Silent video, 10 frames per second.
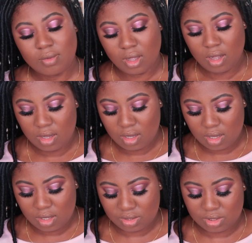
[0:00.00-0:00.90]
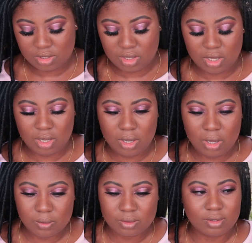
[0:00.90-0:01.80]
Oh, she's cute.
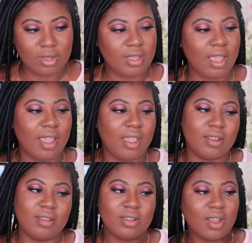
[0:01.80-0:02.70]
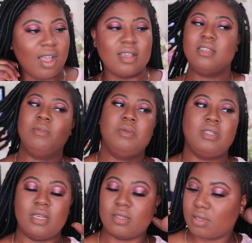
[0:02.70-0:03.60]
Okay, you guys, I'm
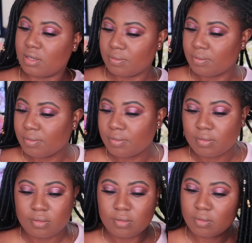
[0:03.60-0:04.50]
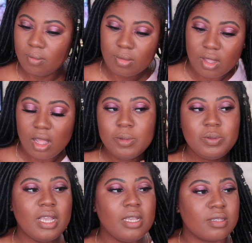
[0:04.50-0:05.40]
obsessed. I'm
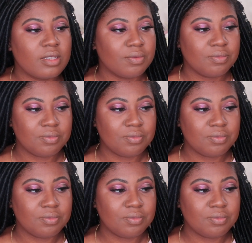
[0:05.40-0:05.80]
obsessed.